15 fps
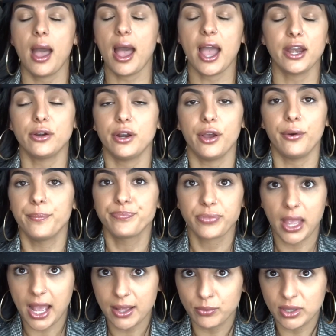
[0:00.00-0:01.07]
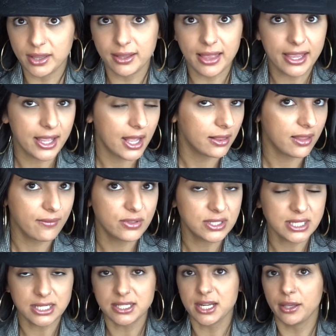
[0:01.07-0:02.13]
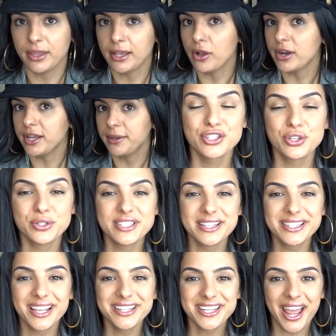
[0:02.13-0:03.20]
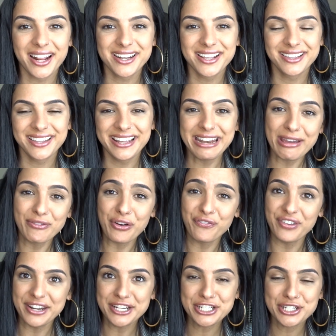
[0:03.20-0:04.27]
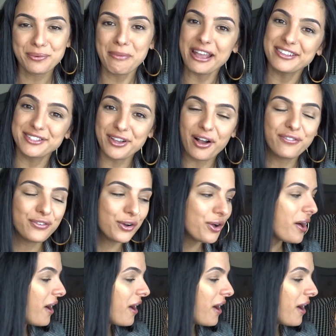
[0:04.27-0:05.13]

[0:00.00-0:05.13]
I don't know. I really like it. I love the detailing on it. So since I technically never finished my Zaful